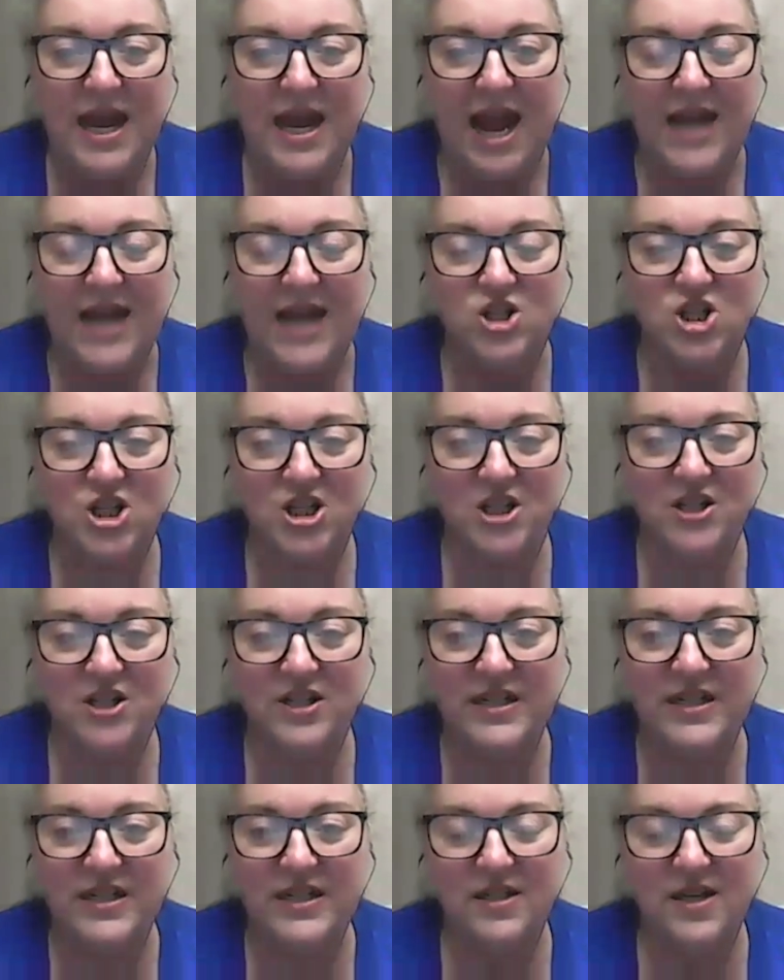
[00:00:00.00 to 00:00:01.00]
And
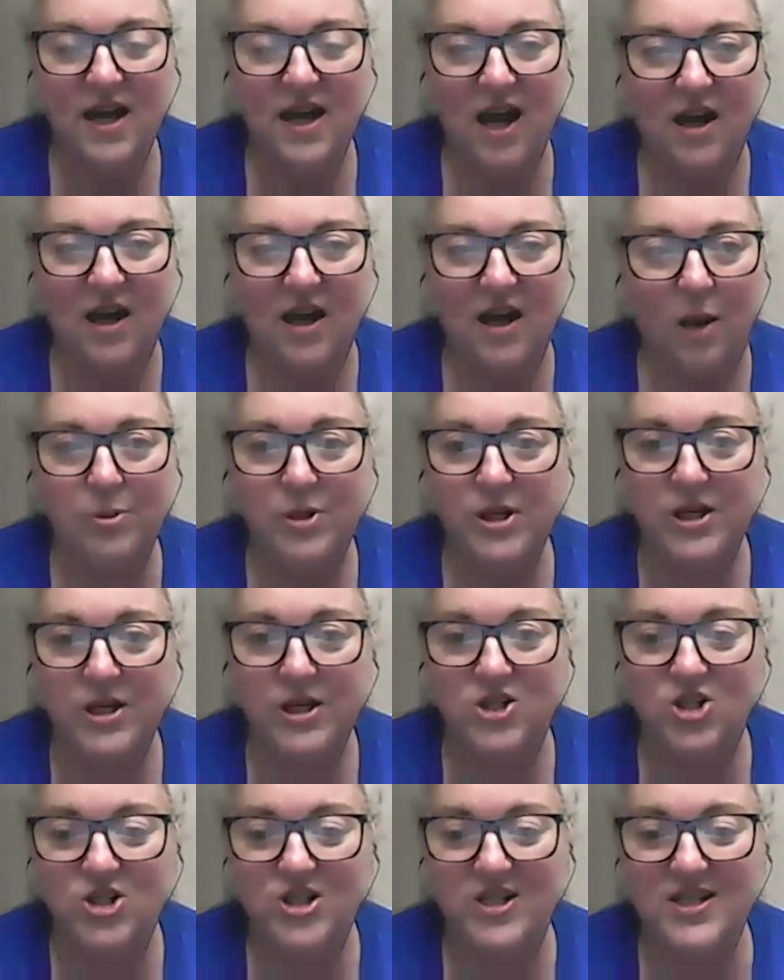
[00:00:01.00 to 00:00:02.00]
Sharon
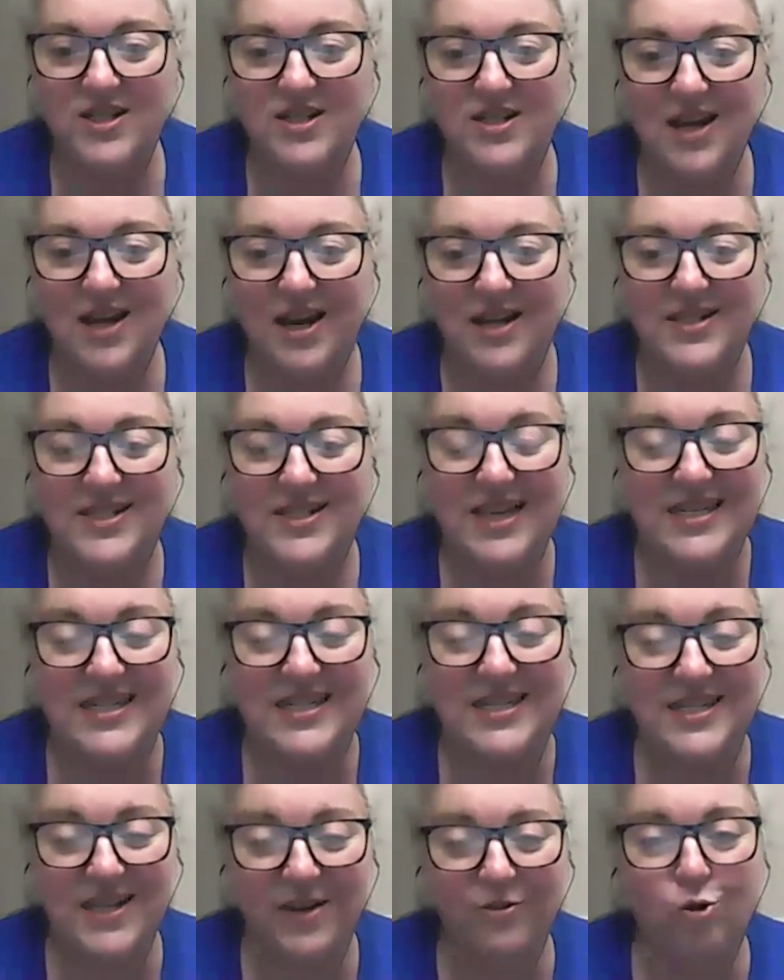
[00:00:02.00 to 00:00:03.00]
accomplished, uh, set
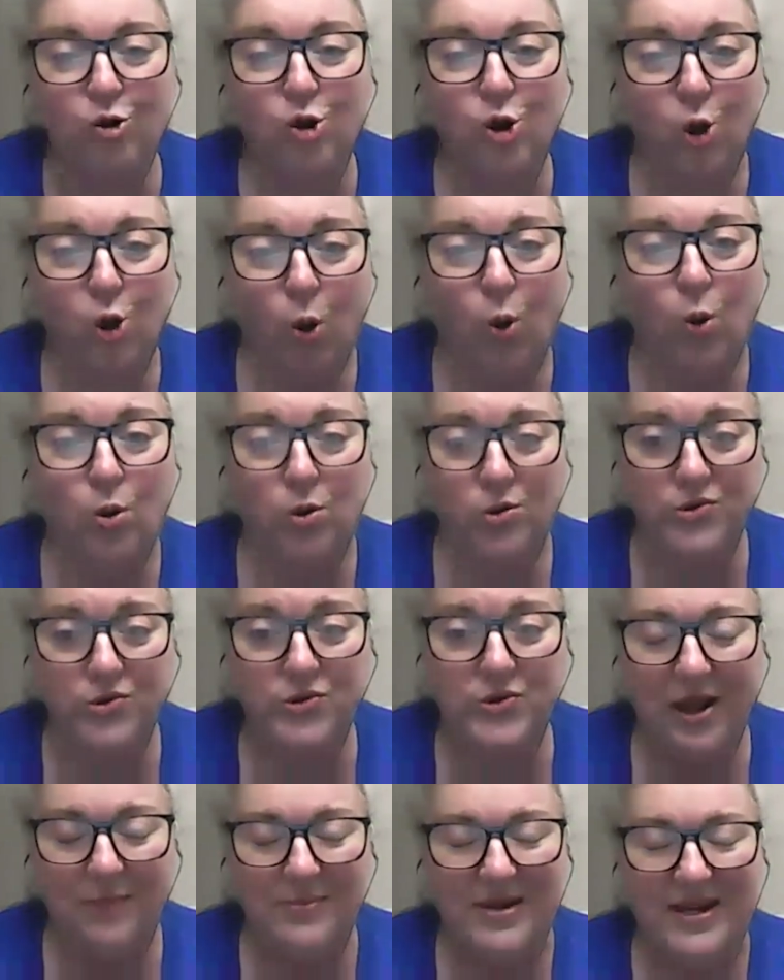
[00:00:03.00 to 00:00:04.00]
several
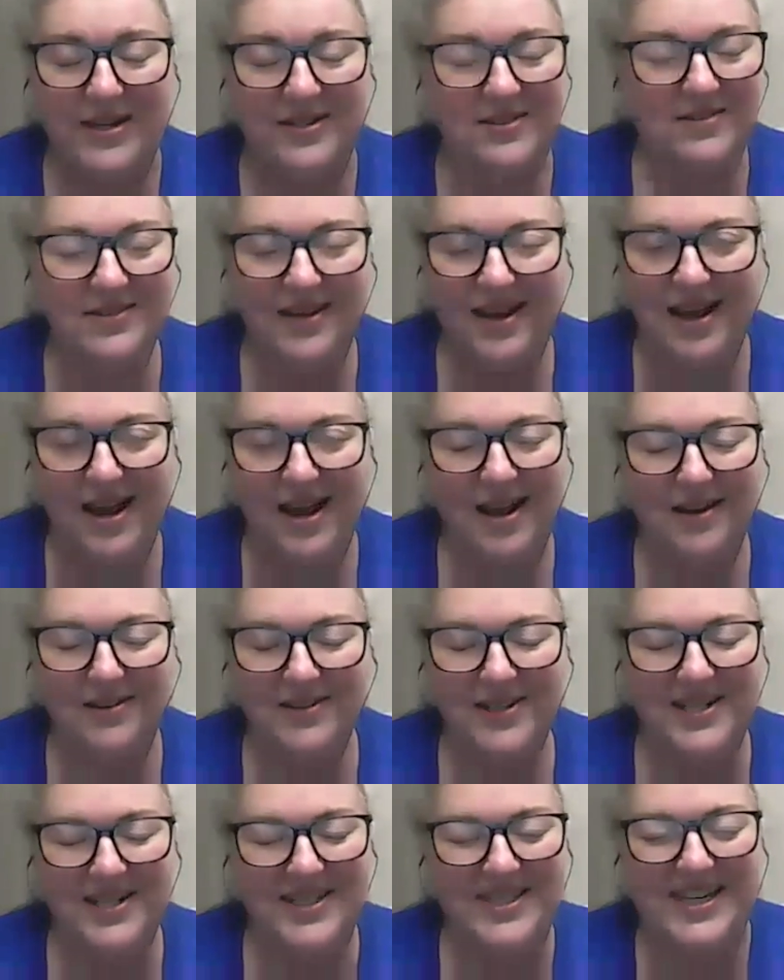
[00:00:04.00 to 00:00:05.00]
goals. I mean, uh,
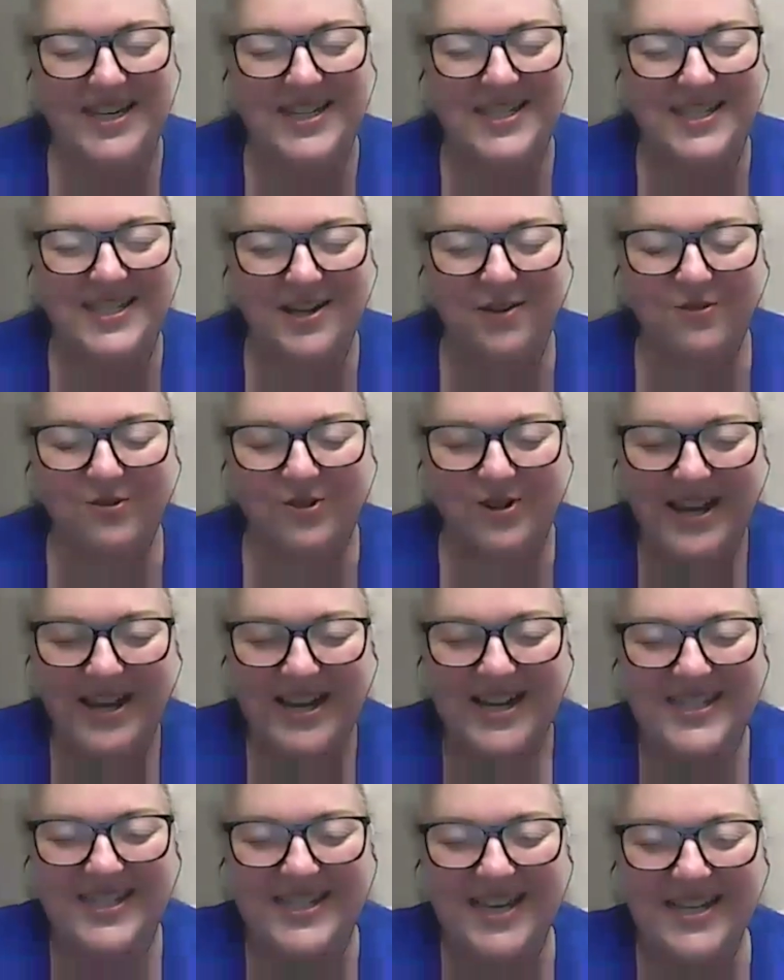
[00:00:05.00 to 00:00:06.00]
set, sev
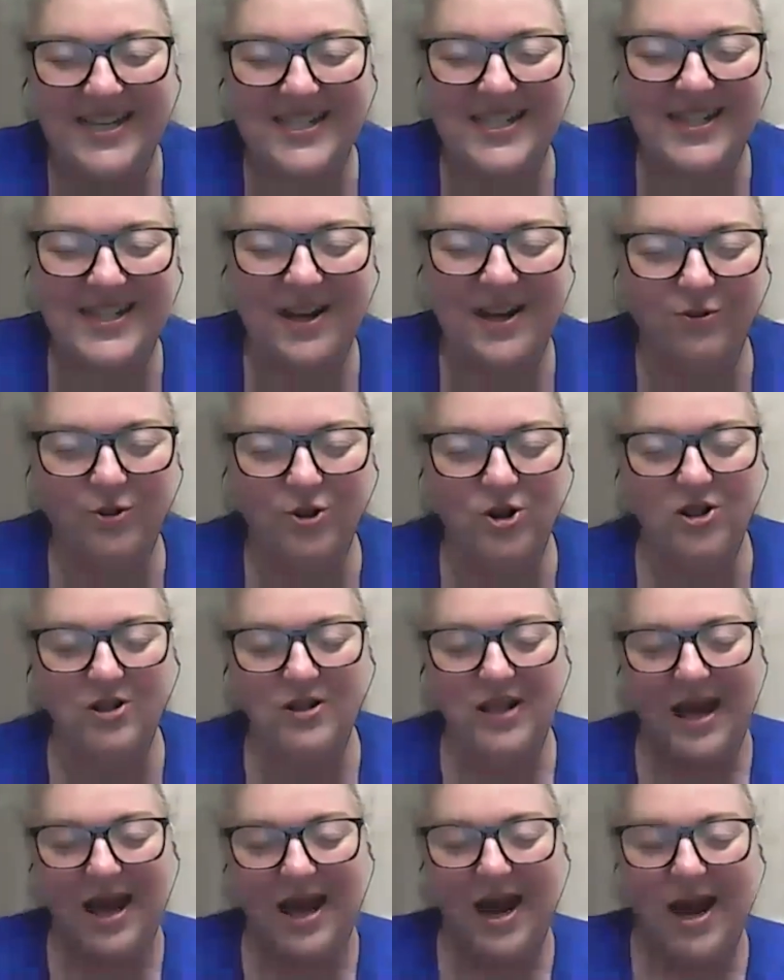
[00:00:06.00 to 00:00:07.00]
set
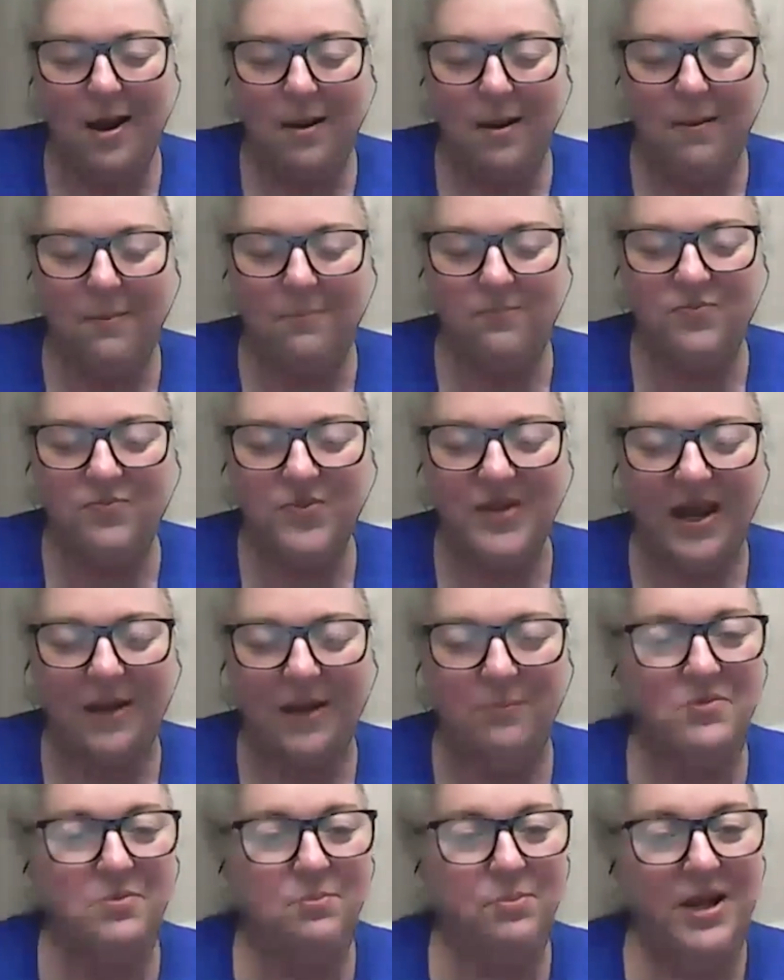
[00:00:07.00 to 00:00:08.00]
several, um,
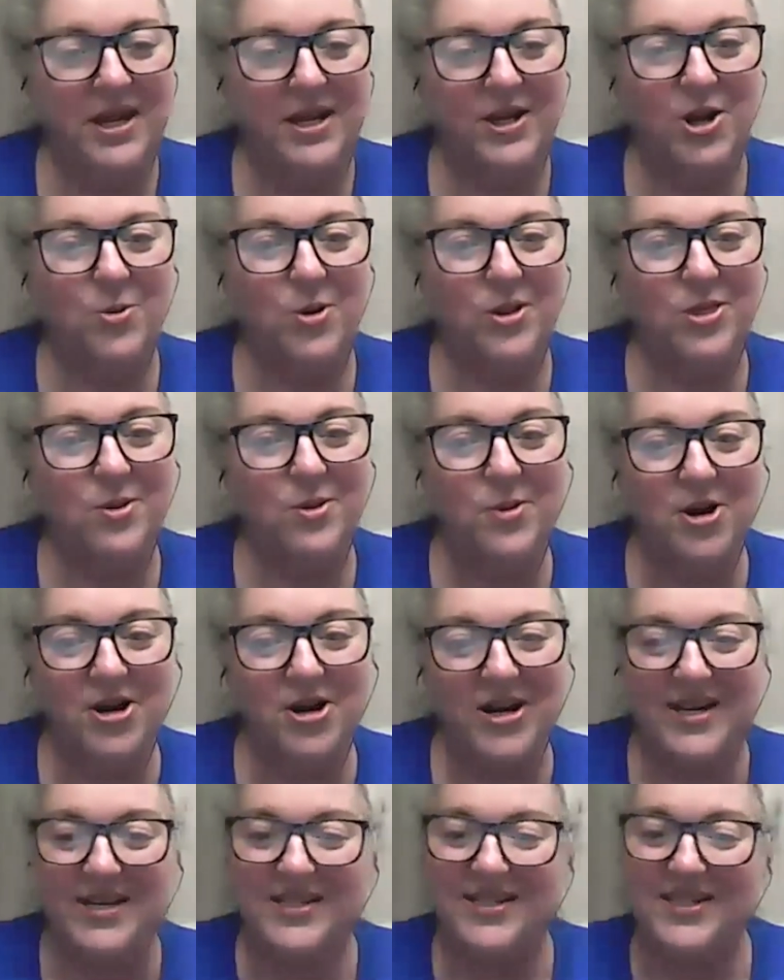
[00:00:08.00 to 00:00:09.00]
I'm blanking on what the word
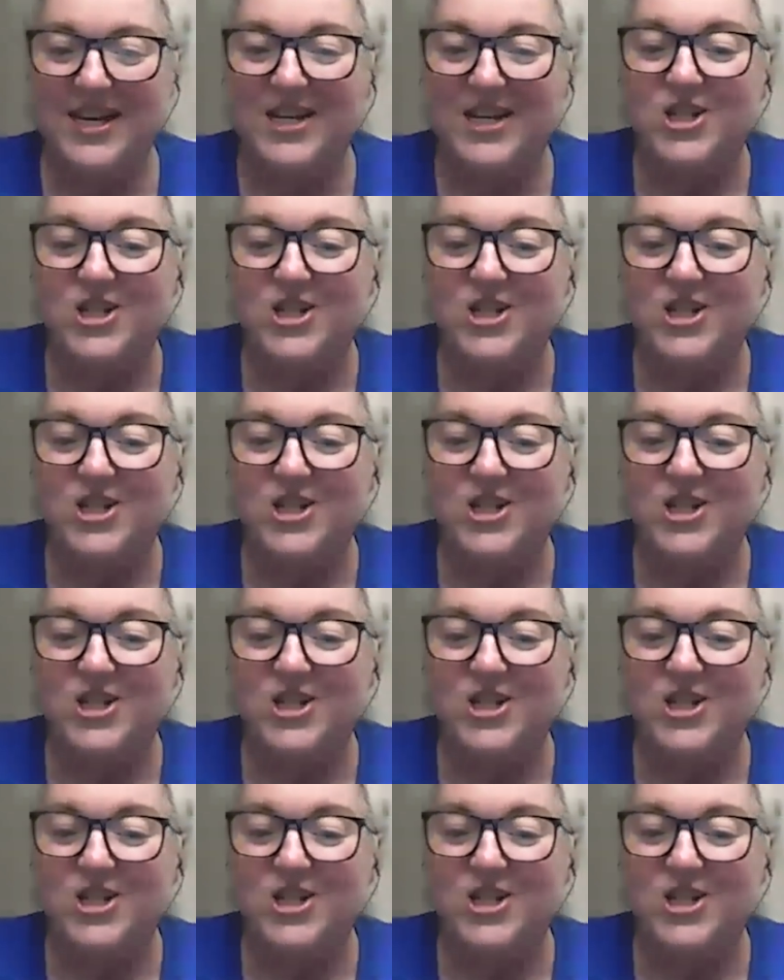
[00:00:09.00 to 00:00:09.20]
is.